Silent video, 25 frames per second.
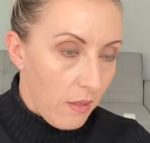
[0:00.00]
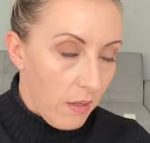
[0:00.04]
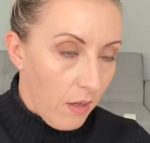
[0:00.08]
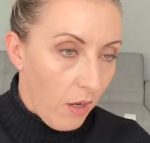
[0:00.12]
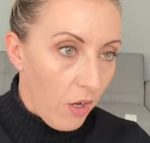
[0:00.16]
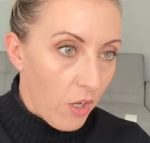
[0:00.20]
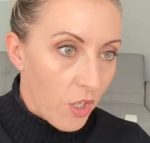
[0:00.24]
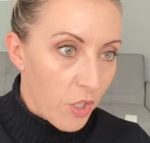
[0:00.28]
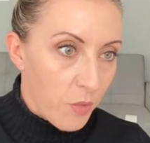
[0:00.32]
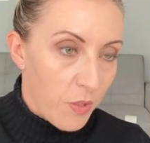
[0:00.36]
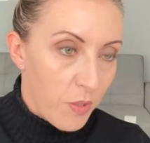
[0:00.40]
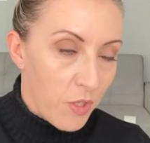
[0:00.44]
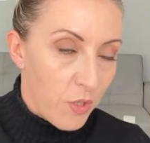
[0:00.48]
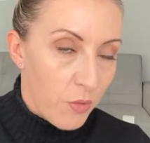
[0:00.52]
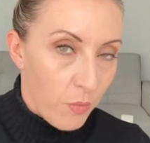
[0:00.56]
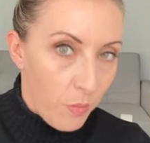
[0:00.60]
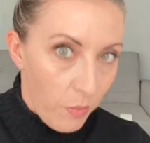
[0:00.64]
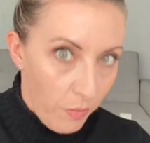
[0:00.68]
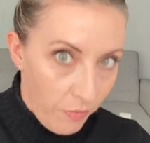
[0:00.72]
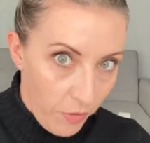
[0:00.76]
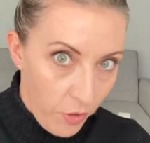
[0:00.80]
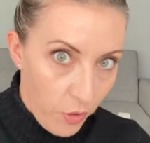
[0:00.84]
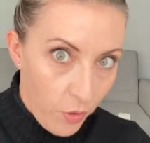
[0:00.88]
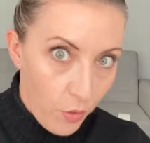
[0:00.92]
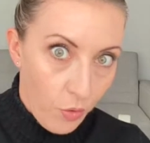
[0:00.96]
Archbishop
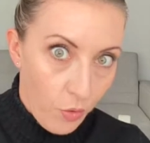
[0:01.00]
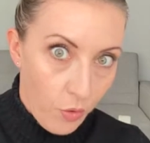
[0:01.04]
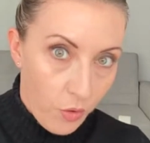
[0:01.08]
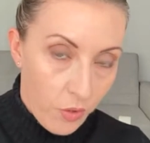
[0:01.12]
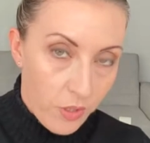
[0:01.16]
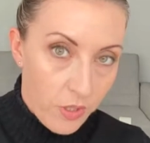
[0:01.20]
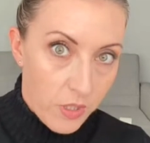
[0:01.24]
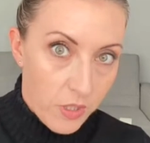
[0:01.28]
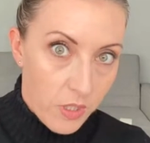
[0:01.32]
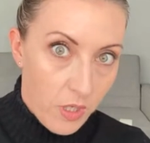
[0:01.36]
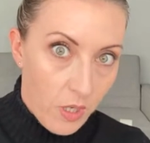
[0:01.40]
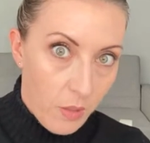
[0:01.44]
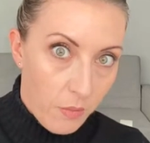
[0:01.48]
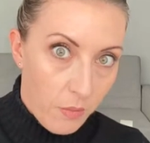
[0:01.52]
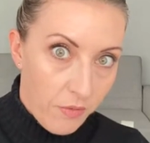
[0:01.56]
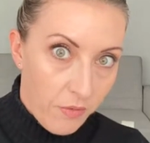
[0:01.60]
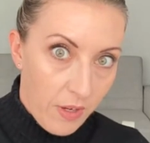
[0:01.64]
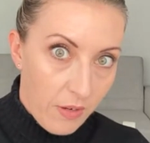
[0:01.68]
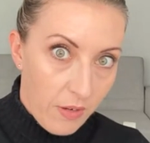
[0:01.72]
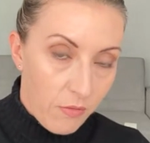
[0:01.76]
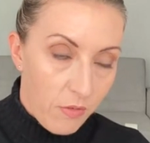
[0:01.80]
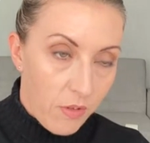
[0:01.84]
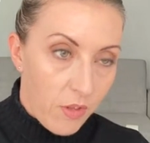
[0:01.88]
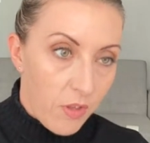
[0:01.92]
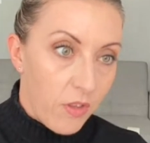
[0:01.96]
of York at the time of
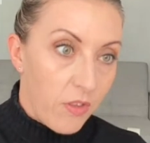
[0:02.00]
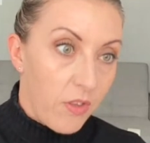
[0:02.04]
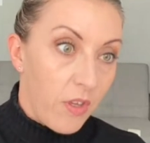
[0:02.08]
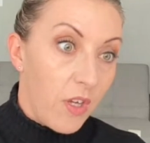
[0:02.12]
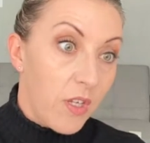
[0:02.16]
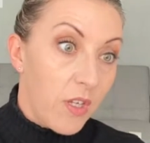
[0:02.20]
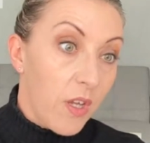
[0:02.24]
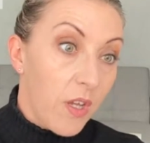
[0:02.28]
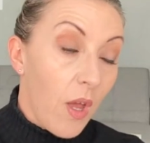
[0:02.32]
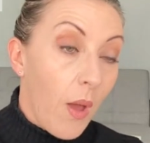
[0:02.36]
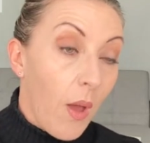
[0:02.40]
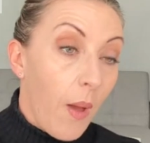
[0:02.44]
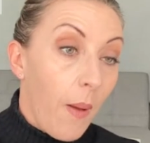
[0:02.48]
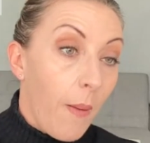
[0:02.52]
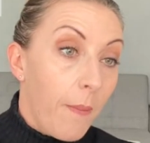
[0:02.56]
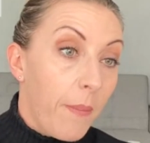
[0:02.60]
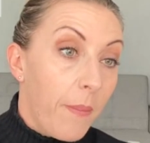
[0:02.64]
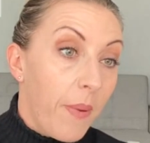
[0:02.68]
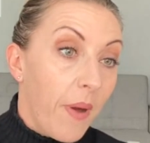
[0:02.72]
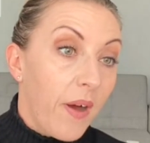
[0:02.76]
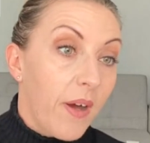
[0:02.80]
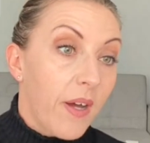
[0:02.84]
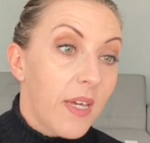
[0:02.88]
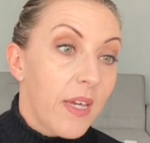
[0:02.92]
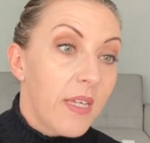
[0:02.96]
Henry III,
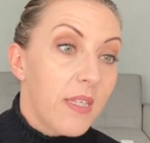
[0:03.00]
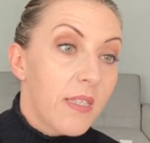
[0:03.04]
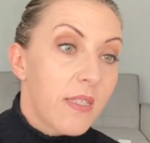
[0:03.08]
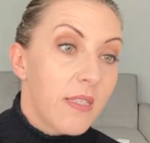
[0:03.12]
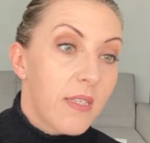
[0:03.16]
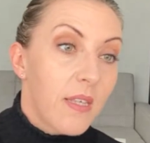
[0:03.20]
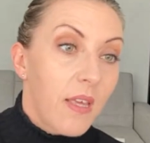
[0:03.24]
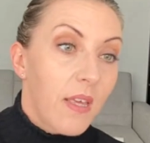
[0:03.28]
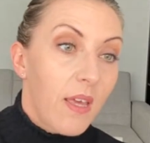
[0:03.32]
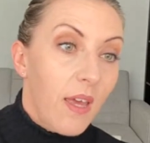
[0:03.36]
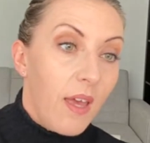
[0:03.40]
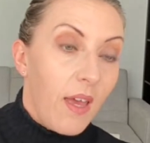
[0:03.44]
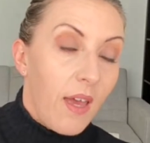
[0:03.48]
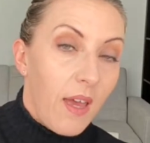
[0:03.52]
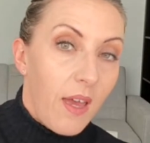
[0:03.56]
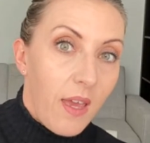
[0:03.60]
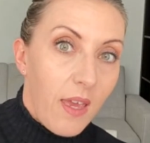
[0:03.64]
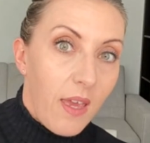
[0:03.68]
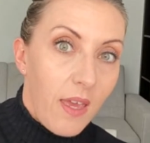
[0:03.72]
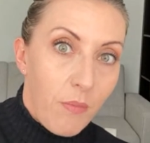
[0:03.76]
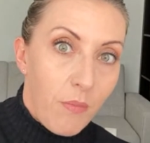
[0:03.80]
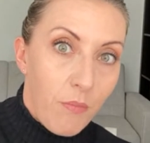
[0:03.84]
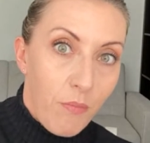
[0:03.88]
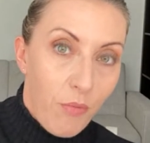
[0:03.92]
buys a